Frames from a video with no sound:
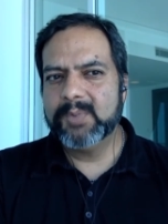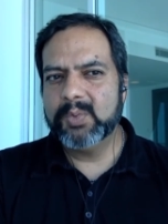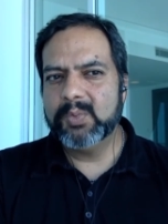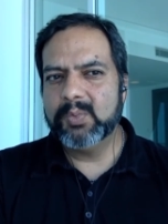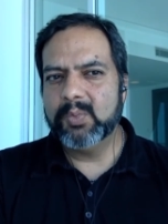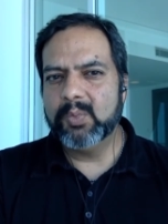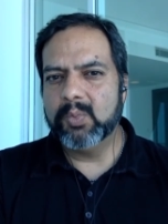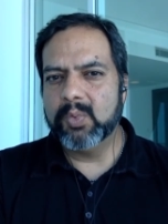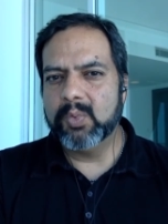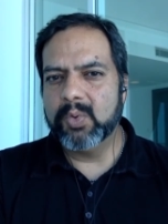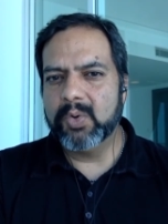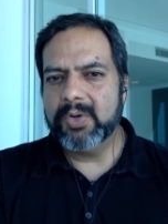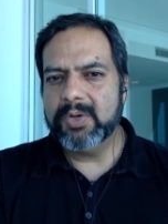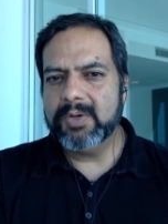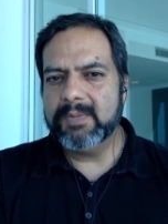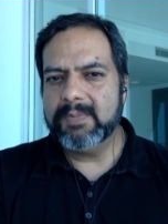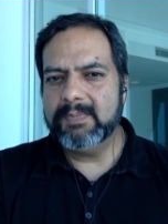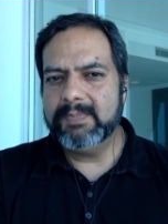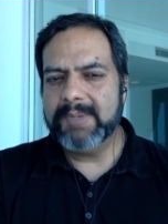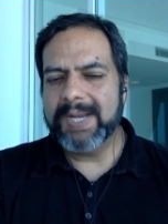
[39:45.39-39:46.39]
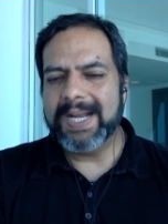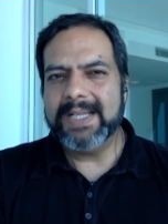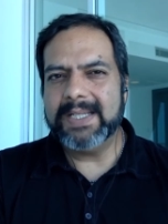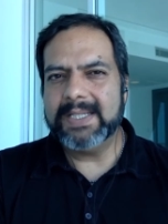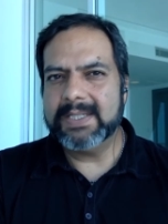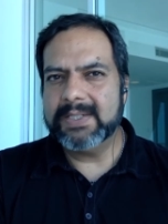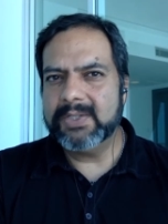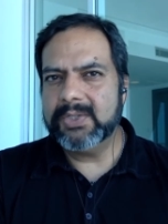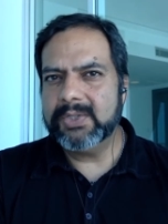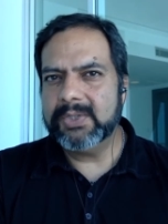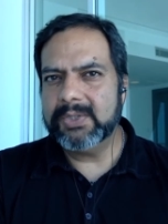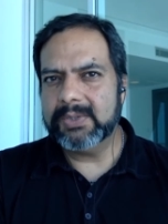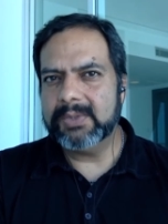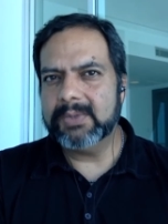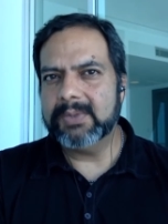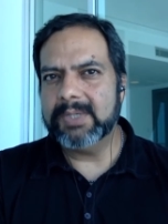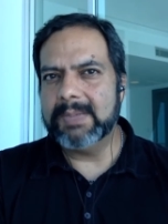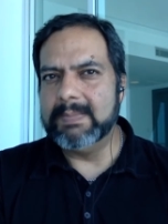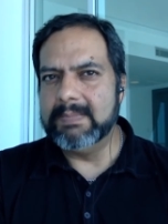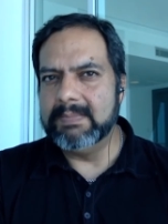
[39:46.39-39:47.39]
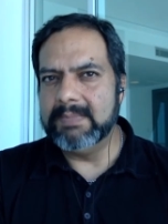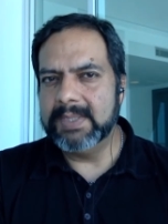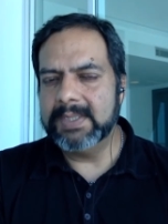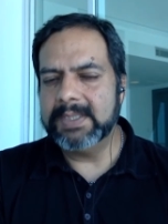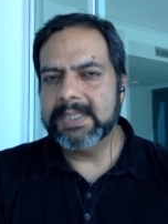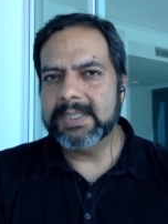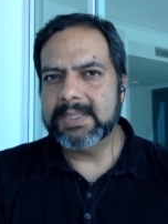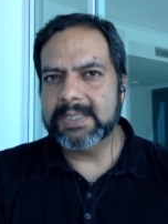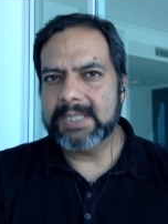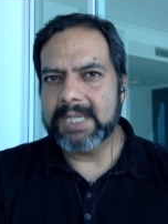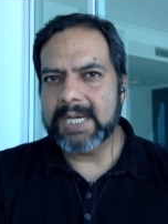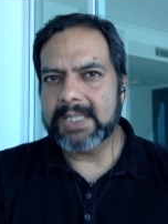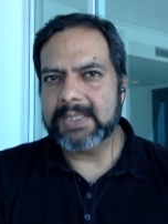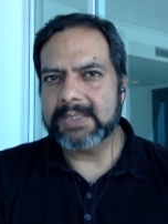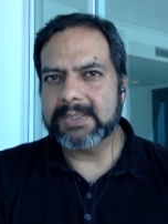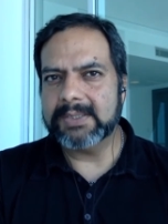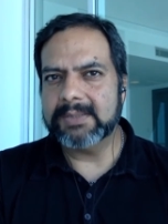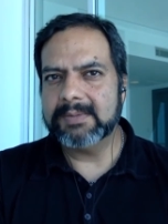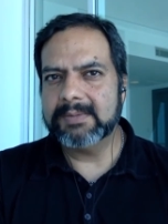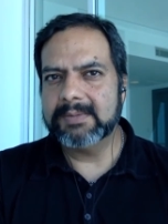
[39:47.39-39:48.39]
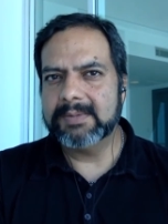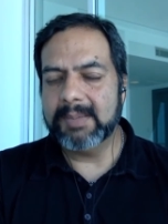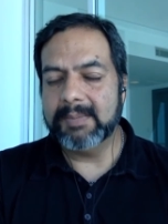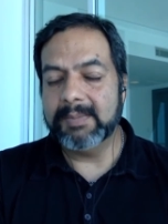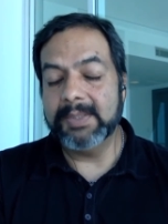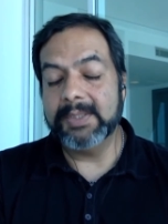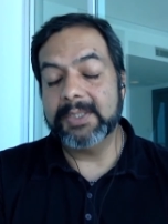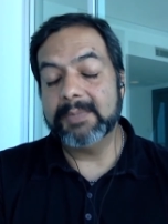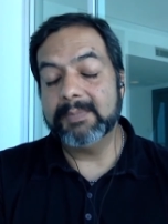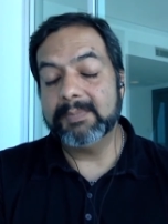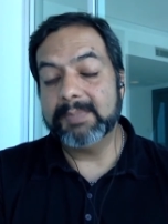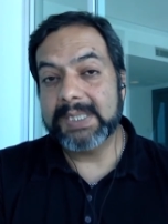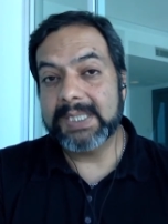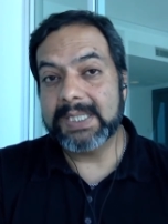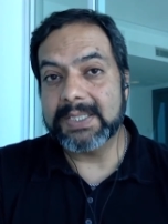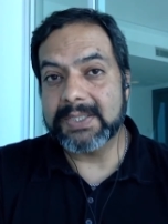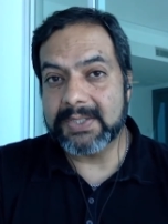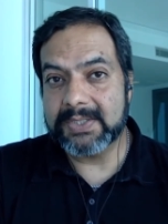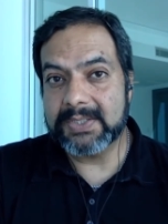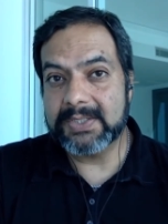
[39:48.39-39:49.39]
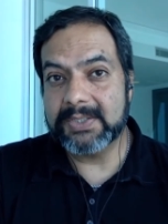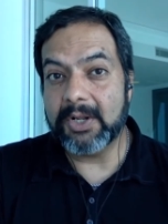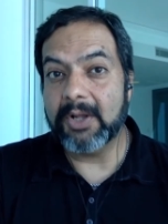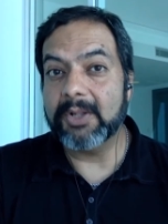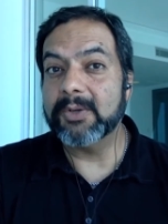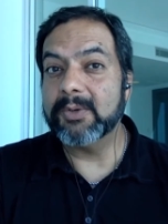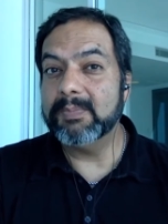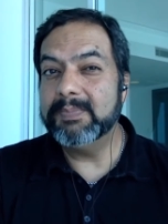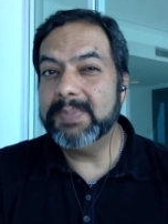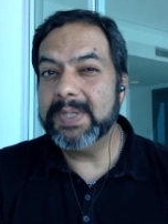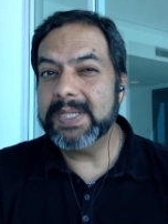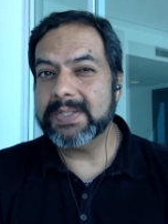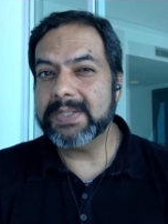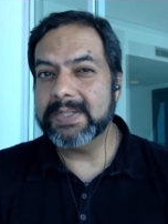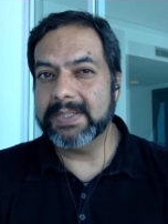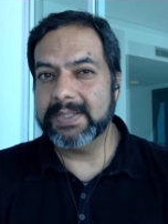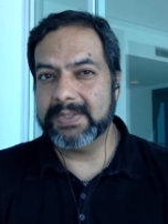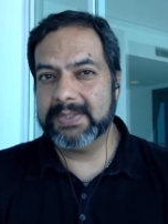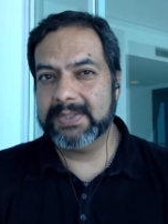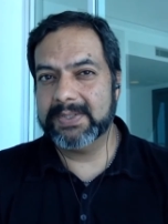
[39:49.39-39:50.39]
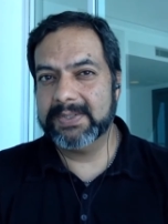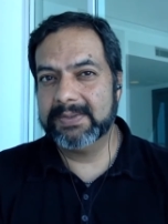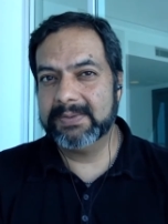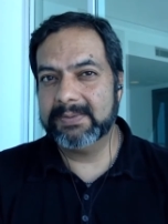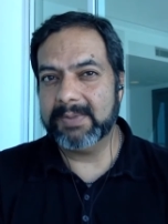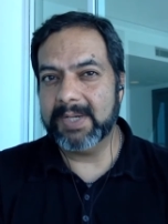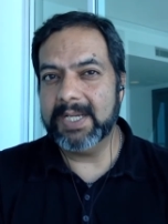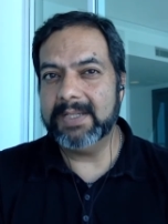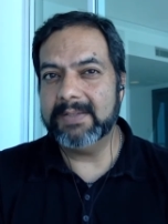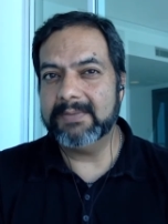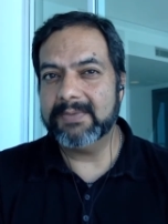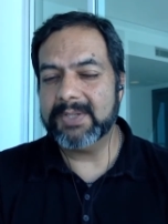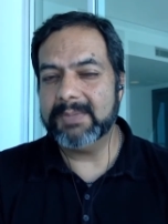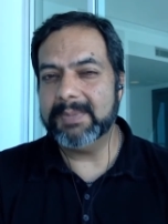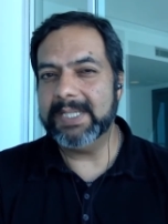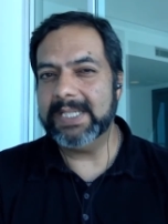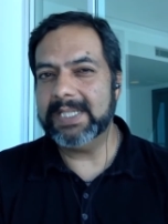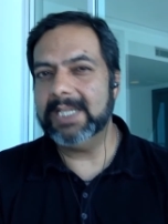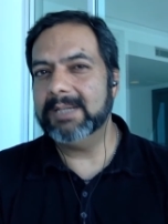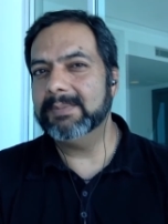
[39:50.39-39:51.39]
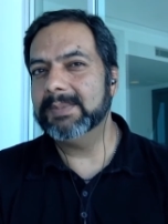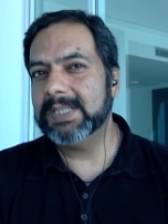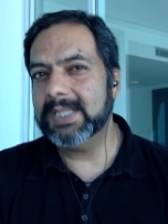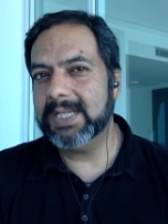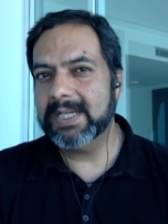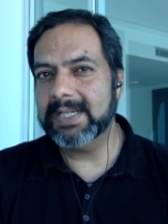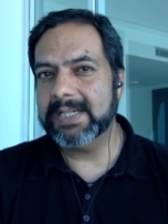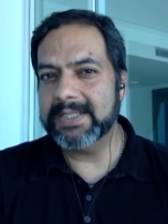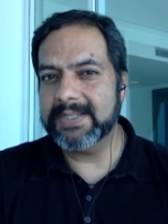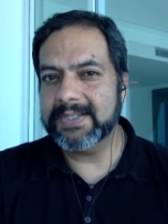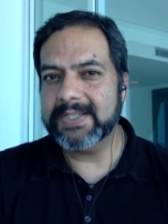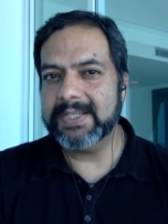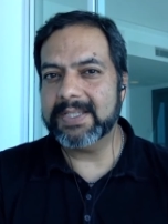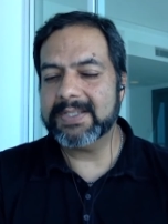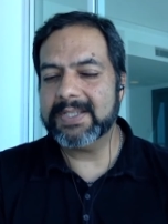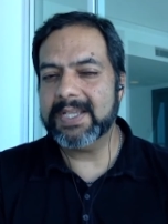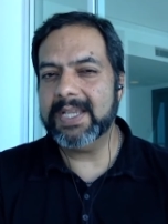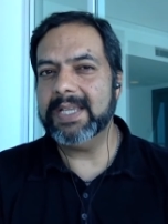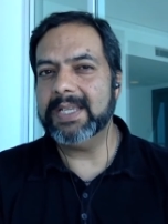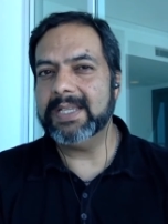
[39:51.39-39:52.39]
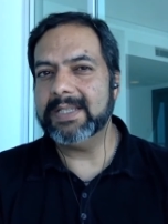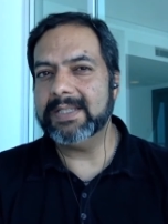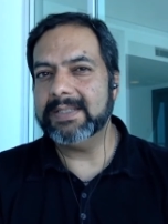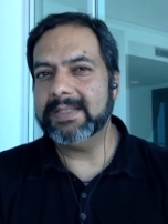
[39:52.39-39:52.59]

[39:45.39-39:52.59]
We're buying into $1 million, $1 million plus dollar business, right? If somebody came along and says, hey,